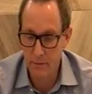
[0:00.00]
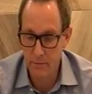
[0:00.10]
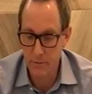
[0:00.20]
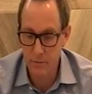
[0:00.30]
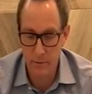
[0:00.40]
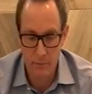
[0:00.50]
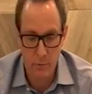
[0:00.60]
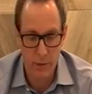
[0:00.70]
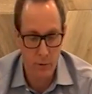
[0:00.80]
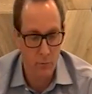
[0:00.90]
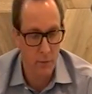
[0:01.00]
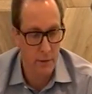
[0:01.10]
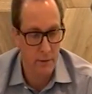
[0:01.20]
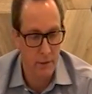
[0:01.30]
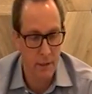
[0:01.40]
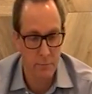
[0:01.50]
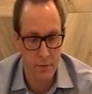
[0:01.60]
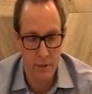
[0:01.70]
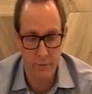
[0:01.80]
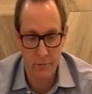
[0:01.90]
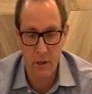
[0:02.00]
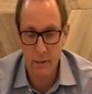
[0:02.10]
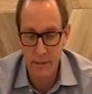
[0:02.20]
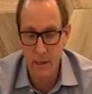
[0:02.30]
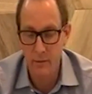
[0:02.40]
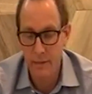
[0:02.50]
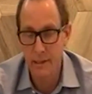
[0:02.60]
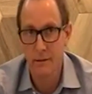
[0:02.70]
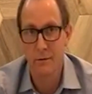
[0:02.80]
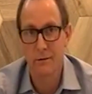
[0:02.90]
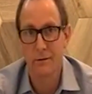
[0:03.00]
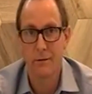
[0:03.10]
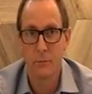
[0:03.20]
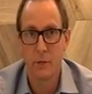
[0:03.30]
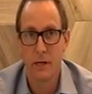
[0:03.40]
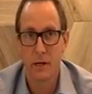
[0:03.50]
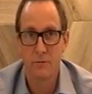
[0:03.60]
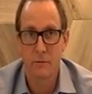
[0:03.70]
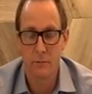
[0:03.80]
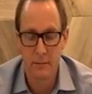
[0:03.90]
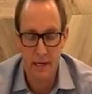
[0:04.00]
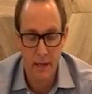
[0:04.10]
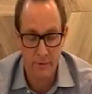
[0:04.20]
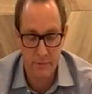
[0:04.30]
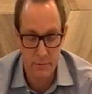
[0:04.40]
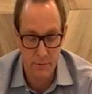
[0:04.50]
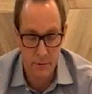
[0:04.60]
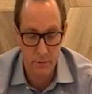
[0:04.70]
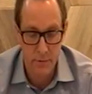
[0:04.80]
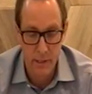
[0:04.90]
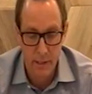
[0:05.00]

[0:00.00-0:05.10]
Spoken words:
and we don't want to keep things locked down any longer than we absolutely have to. So